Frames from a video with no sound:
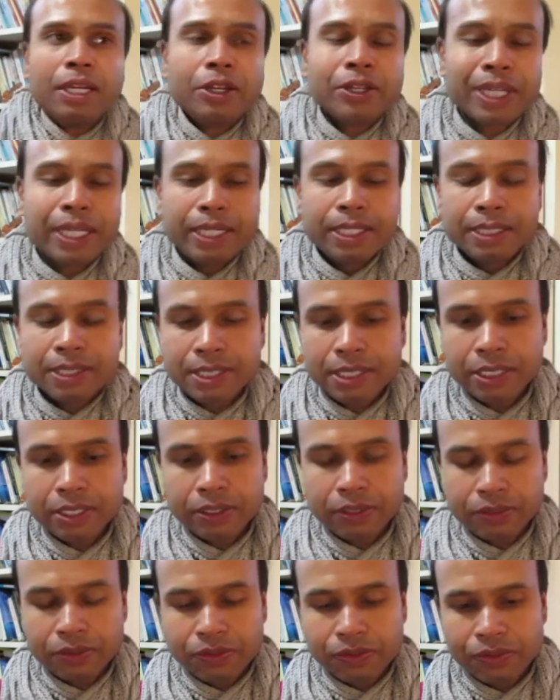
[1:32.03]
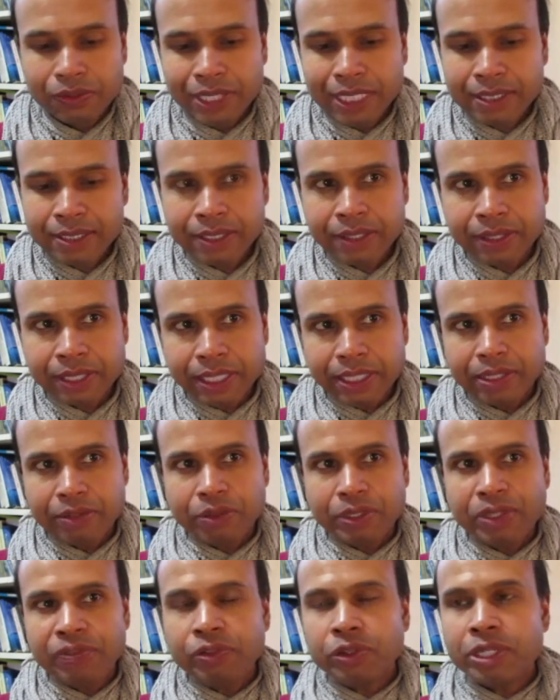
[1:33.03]
Okay, so that's the thing.
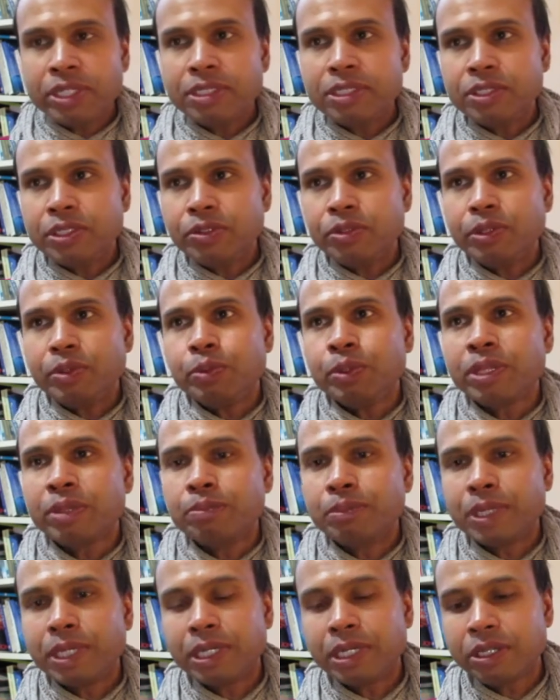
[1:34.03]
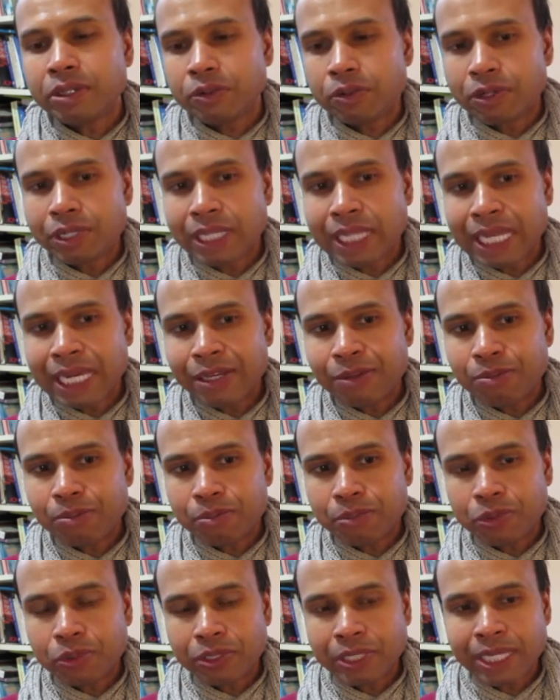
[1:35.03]
And if you can do it with a mug or a
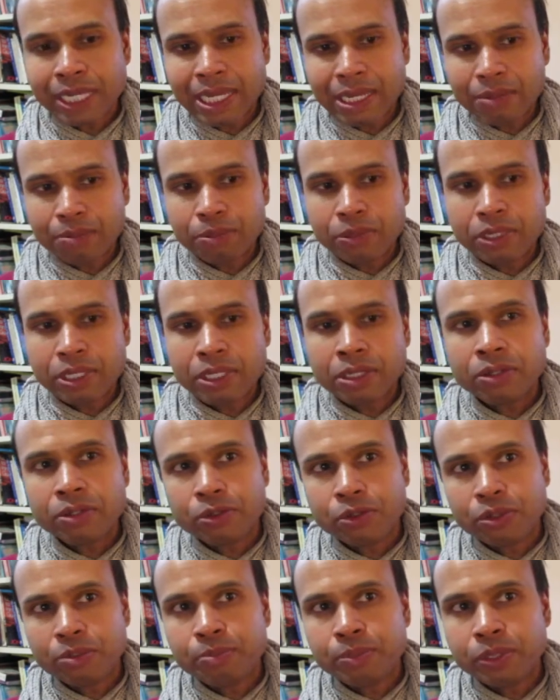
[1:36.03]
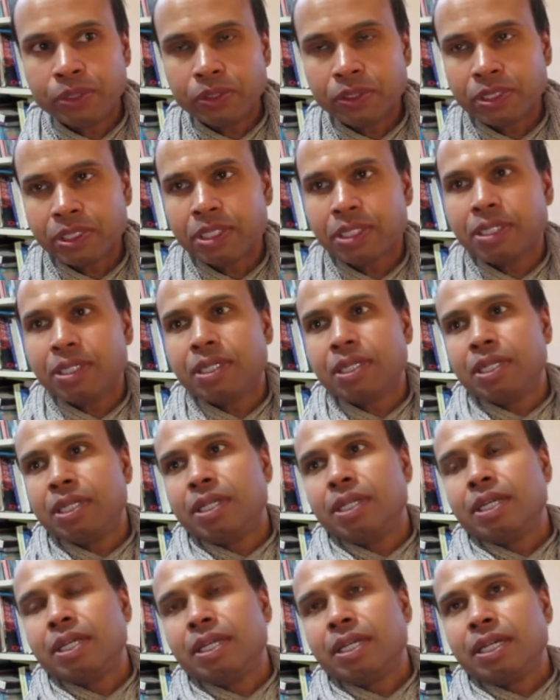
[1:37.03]
lamp or a camera or a book
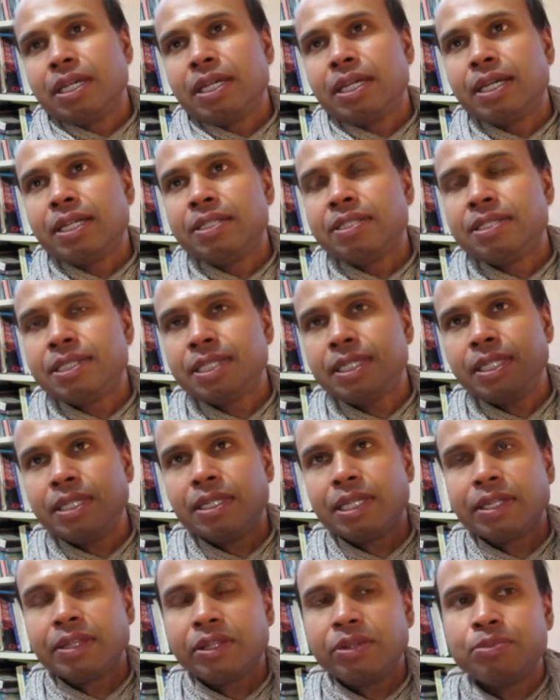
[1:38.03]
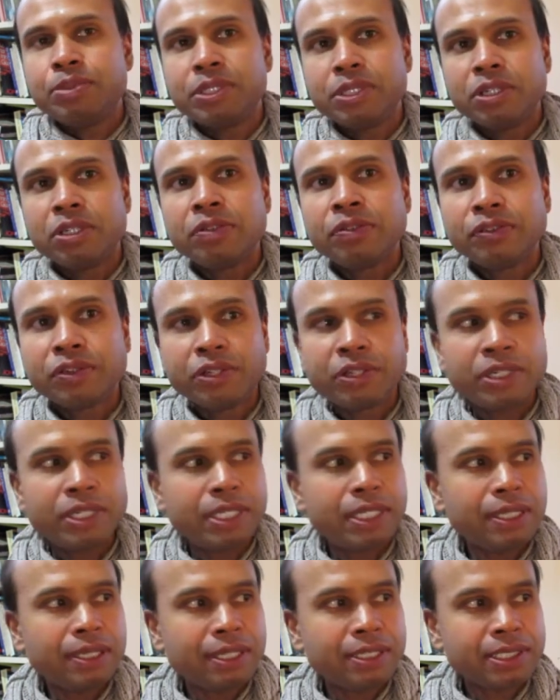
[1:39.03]
and see like the
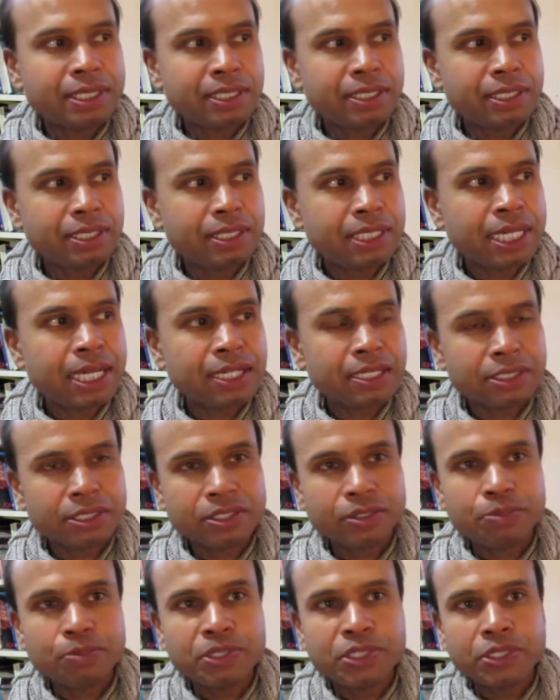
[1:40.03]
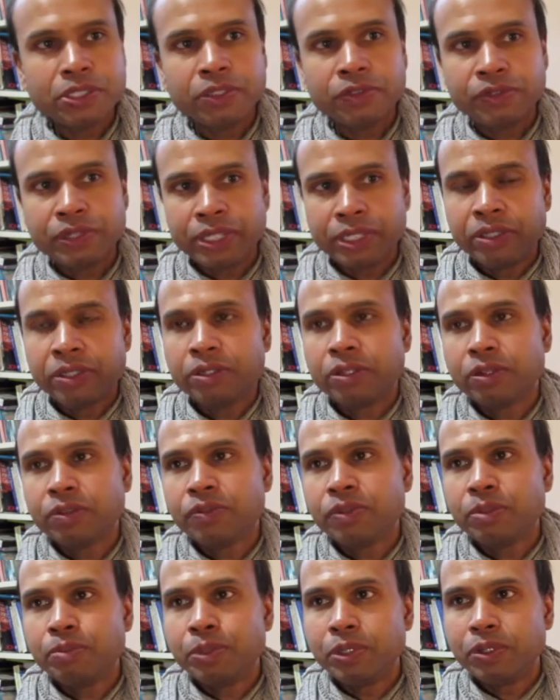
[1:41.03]
observer, there's detached observing
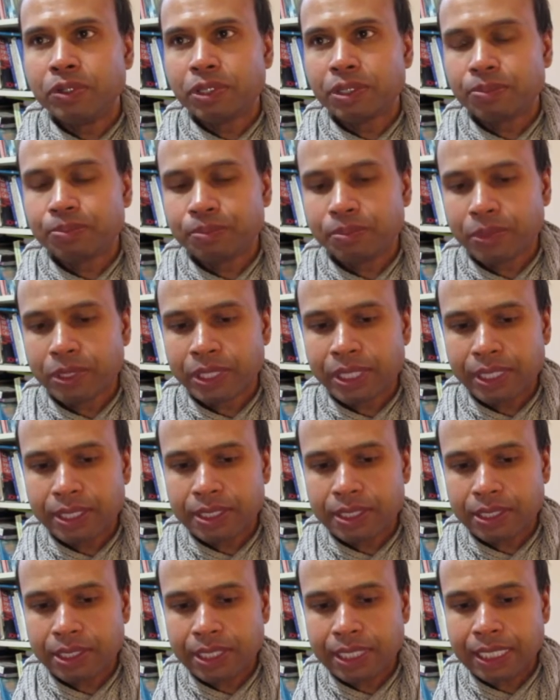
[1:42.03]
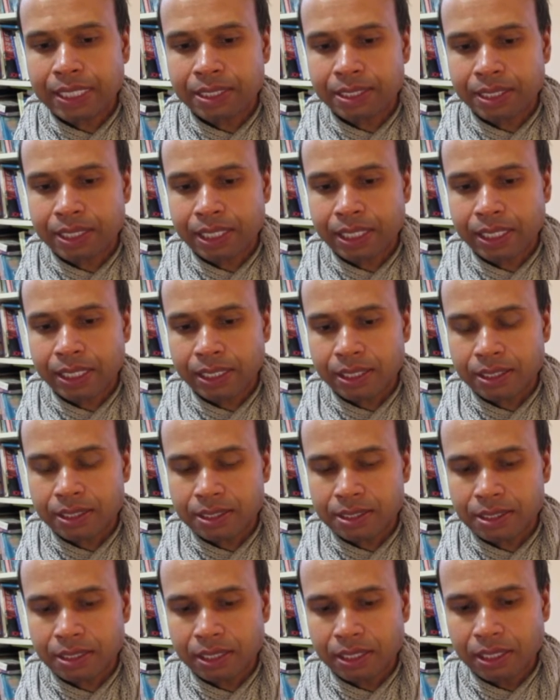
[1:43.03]
of the book. Okay, so the next thing
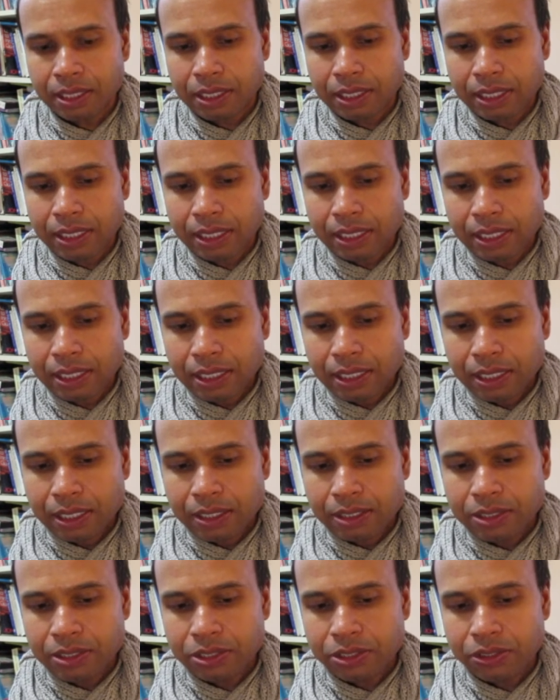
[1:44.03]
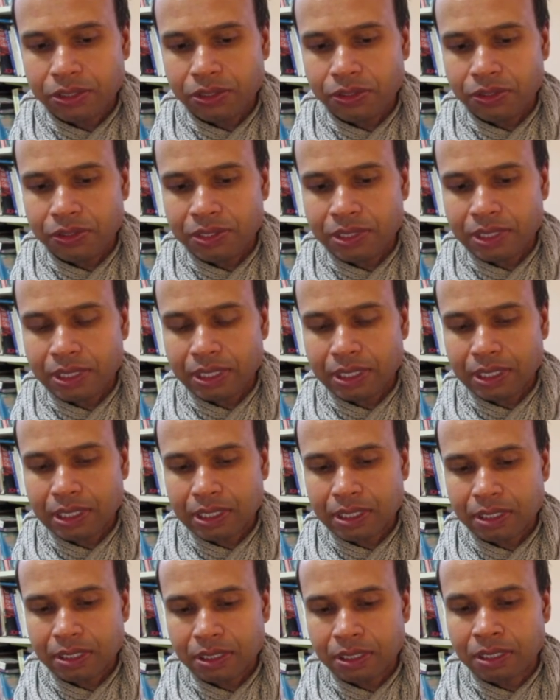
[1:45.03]
is to
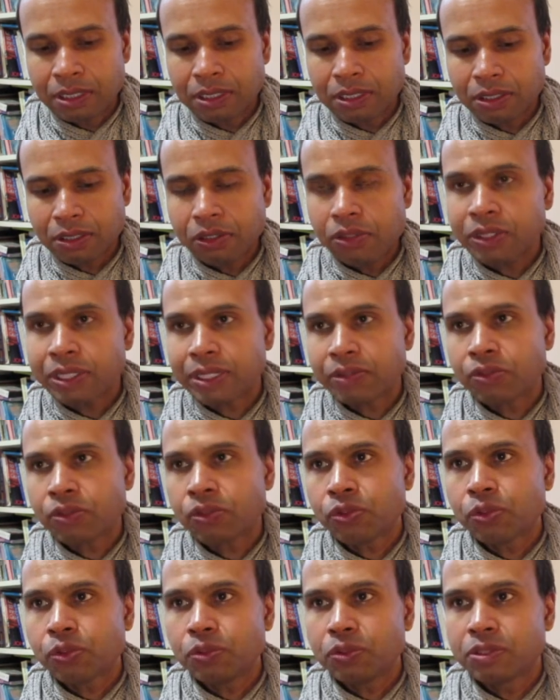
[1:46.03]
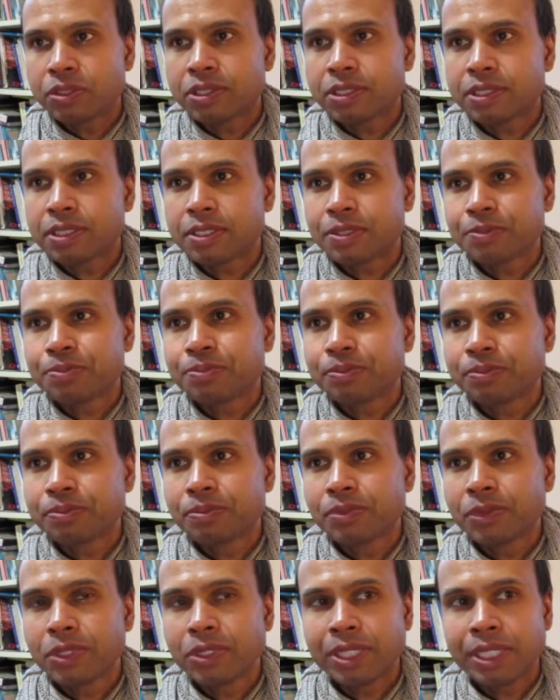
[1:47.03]
uh, look at thoughts.
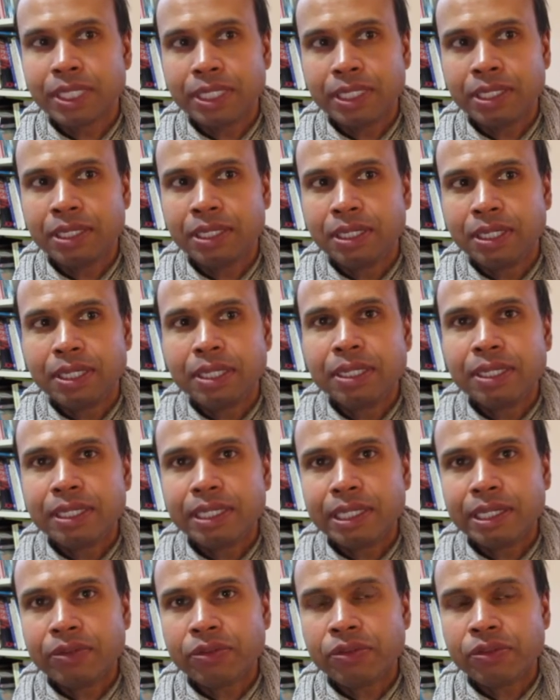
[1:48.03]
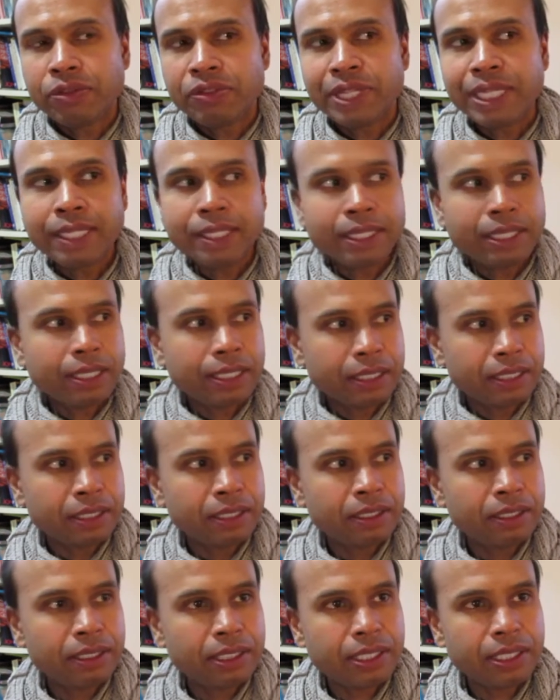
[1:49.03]
Okay, now
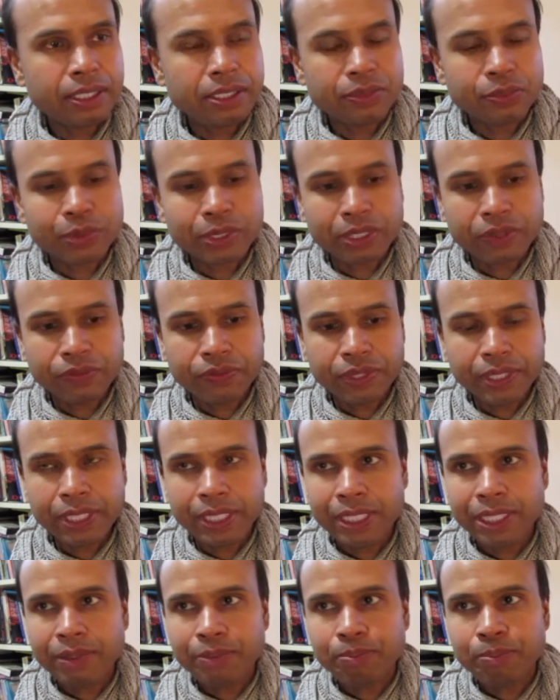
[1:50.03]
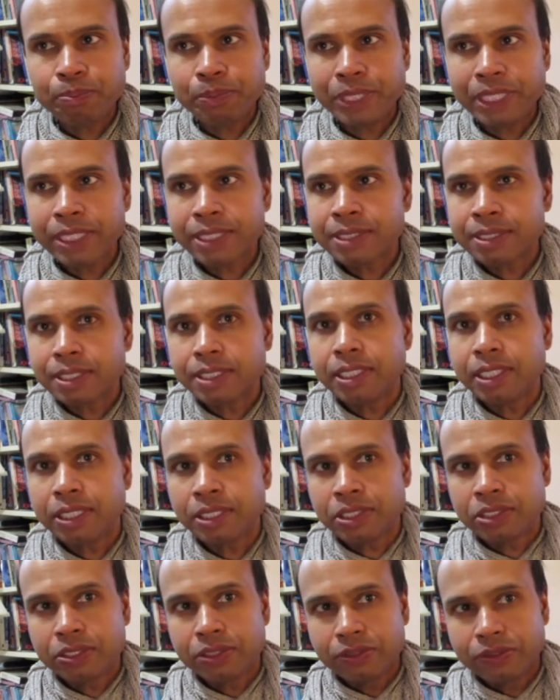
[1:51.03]
thinking is one of the biggest
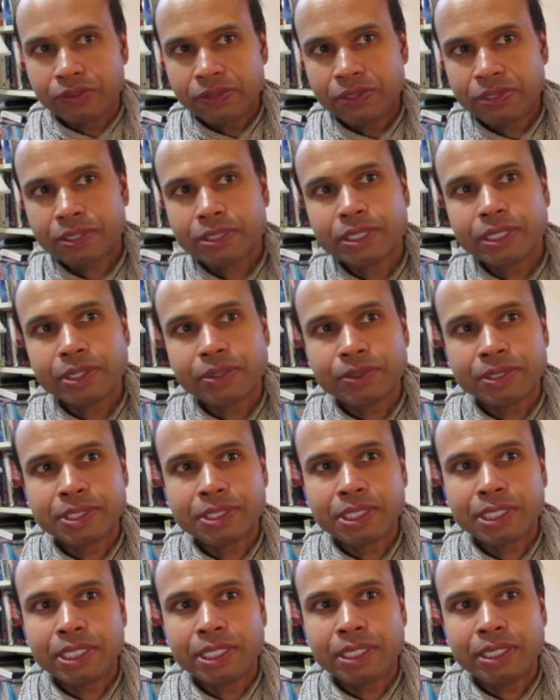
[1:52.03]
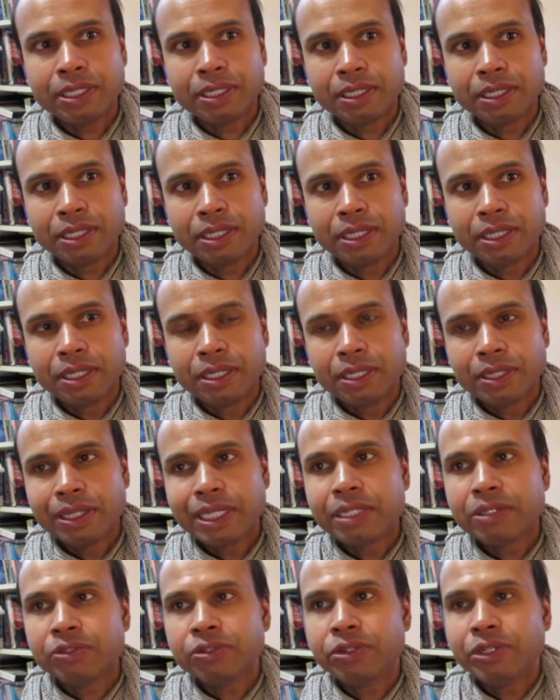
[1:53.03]
addictions, I would say,
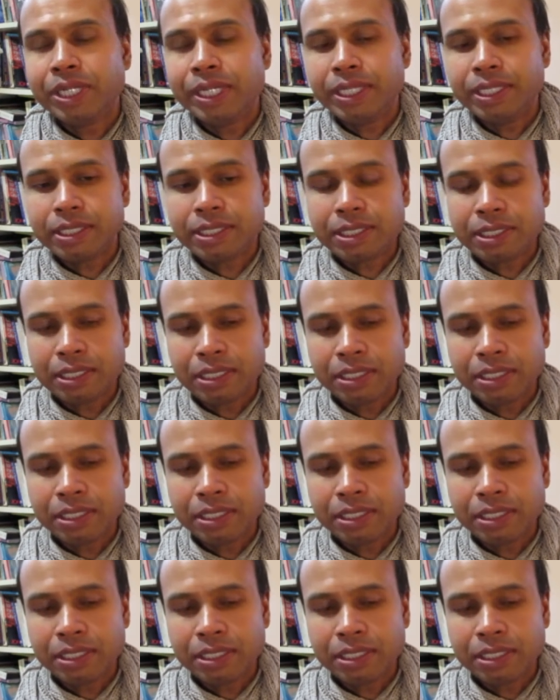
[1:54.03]
that create